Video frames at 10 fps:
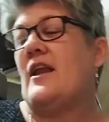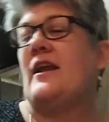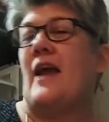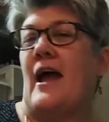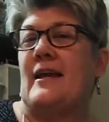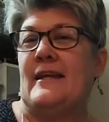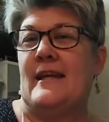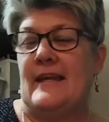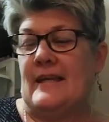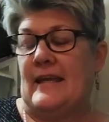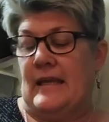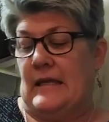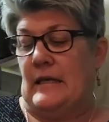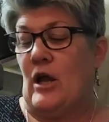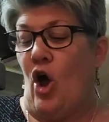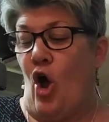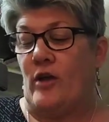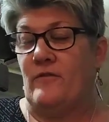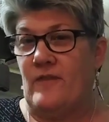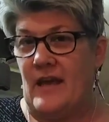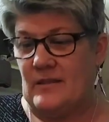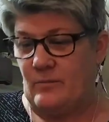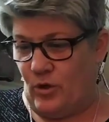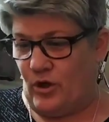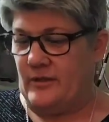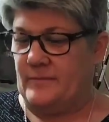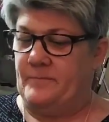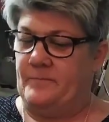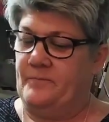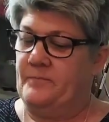Friday Night Knit In on Facebook.